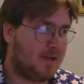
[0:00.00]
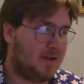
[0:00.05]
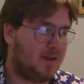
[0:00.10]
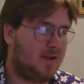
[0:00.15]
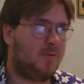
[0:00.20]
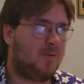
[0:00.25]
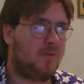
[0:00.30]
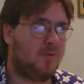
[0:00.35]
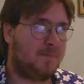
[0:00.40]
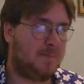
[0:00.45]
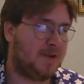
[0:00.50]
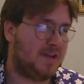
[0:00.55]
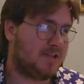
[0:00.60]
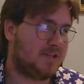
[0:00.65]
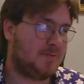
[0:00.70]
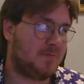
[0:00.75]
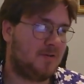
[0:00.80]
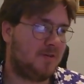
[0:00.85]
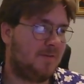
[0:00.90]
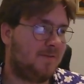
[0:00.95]

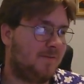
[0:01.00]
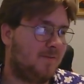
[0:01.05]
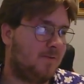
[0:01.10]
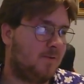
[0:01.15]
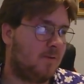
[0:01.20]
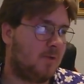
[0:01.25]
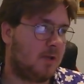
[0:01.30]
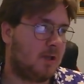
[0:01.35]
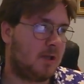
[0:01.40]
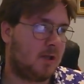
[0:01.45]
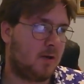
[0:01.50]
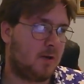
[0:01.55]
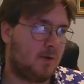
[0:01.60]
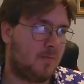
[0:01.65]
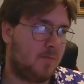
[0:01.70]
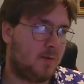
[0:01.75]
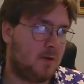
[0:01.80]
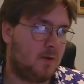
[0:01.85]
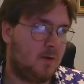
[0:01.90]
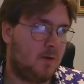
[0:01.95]
replacement for the
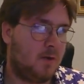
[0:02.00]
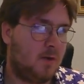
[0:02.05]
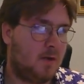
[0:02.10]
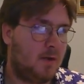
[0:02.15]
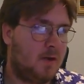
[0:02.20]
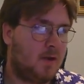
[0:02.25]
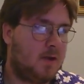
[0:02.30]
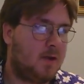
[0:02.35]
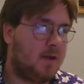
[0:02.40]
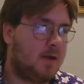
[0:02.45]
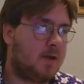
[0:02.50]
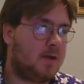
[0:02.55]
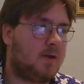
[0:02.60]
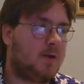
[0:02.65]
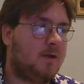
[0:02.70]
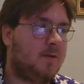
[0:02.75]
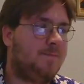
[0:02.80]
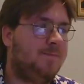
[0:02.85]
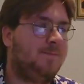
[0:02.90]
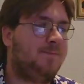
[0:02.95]
combo.
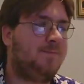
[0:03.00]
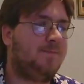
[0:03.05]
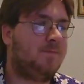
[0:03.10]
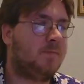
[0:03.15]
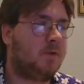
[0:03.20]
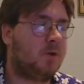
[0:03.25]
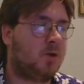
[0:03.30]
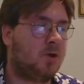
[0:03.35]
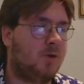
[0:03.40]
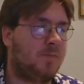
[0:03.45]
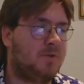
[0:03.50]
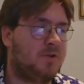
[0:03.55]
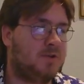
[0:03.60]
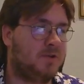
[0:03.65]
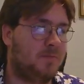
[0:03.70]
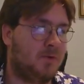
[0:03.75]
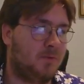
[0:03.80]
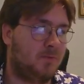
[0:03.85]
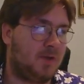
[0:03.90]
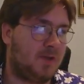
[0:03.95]
Your combo is a
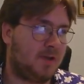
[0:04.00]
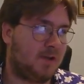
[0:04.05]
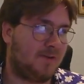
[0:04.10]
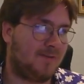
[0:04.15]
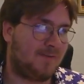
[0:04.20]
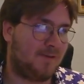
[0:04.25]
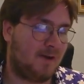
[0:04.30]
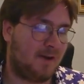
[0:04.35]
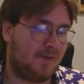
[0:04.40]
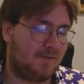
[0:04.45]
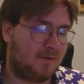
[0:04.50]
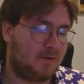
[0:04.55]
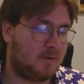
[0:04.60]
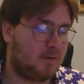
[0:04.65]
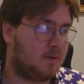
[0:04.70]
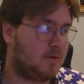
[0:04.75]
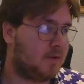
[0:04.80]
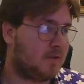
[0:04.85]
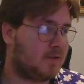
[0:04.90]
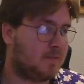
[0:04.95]
bit weaker if you have to
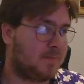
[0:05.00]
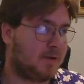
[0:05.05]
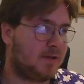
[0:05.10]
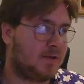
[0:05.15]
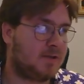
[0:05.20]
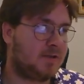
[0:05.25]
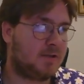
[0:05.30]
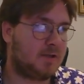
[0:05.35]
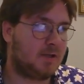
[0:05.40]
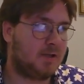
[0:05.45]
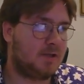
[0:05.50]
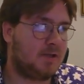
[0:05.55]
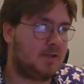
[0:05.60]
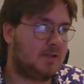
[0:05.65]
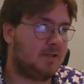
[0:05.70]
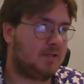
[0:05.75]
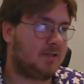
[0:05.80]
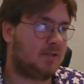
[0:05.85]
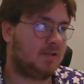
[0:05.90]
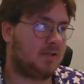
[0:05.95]
do this, but it
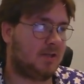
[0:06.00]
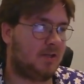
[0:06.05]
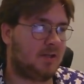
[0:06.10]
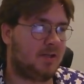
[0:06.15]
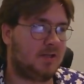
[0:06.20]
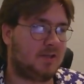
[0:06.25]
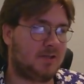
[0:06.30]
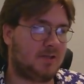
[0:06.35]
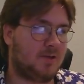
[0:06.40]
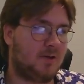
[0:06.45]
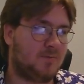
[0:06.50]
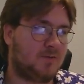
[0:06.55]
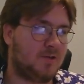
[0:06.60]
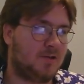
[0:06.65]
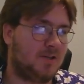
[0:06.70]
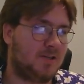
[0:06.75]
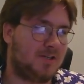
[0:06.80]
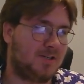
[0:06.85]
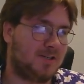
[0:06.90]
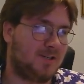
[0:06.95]
is an option.
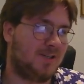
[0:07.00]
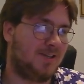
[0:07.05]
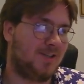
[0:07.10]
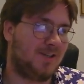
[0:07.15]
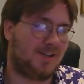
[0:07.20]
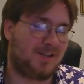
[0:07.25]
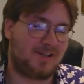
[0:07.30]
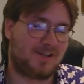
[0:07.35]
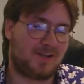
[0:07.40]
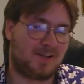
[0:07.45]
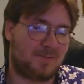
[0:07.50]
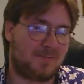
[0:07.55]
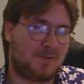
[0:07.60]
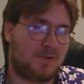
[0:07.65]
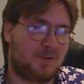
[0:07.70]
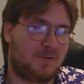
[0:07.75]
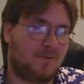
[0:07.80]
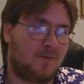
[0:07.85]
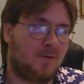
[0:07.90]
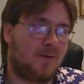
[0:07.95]
It helps
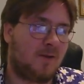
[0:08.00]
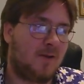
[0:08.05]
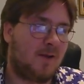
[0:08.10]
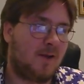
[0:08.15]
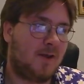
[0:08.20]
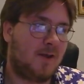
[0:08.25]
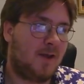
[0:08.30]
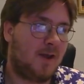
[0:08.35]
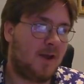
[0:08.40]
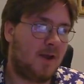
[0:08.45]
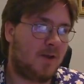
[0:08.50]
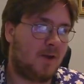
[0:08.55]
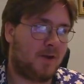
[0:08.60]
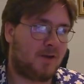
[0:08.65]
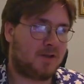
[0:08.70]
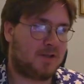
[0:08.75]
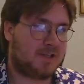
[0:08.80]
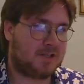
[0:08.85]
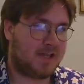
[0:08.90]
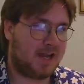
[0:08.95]
you
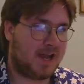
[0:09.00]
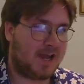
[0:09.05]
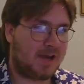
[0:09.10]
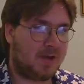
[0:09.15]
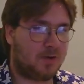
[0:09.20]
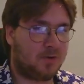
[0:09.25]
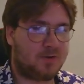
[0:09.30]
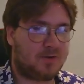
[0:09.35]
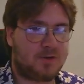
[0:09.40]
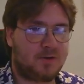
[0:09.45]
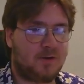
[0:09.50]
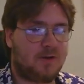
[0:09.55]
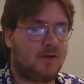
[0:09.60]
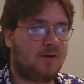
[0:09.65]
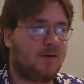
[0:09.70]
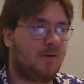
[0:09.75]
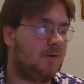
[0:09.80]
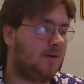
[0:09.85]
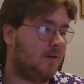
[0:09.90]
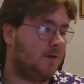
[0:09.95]
not just end your
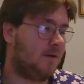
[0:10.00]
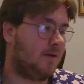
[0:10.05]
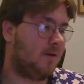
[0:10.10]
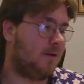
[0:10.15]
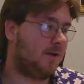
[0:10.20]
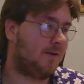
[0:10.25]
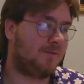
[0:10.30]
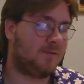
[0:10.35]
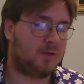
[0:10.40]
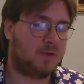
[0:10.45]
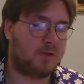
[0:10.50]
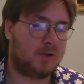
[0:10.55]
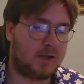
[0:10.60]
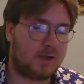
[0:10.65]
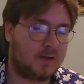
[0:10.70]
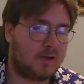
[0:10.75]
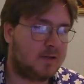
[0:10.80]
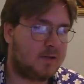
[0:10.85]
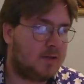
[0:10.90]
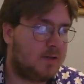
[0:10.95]
turn after you
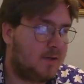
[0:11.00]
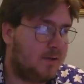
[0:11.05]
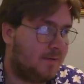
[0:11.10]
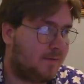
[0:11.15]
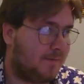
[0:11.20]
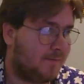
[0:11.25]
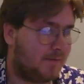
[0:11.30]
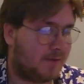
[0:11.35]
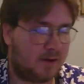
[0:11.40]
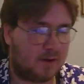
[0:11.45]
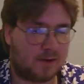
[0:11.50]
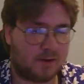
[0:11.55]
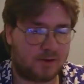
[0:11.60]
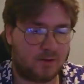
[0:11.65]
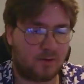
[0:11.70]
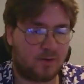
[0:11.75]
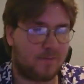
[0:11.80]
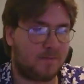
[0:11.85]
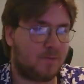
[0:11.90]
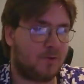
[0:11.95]
get Veiled
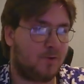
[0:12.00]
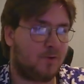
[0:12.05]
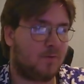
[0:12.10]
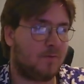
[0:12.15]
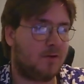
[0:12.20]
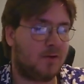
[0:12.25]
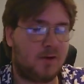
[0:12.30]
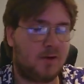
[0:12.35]
or Impermed.